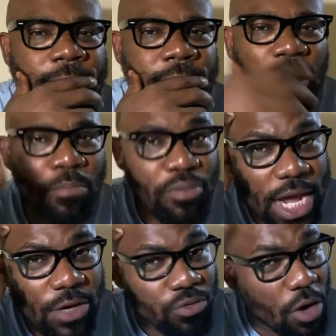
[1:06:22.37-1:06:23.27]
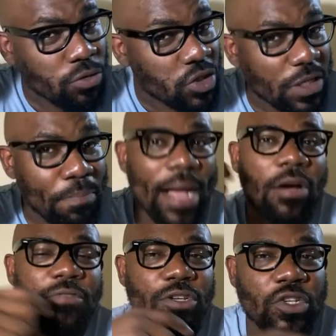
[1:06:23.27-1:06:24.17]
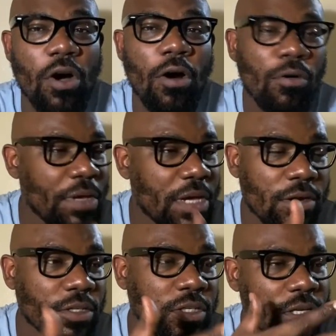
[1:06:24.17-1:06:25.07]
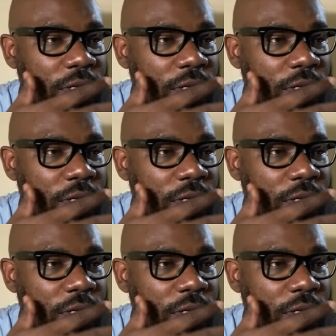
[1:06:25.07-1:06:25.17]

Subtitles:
Your brain rose to the back of your skull because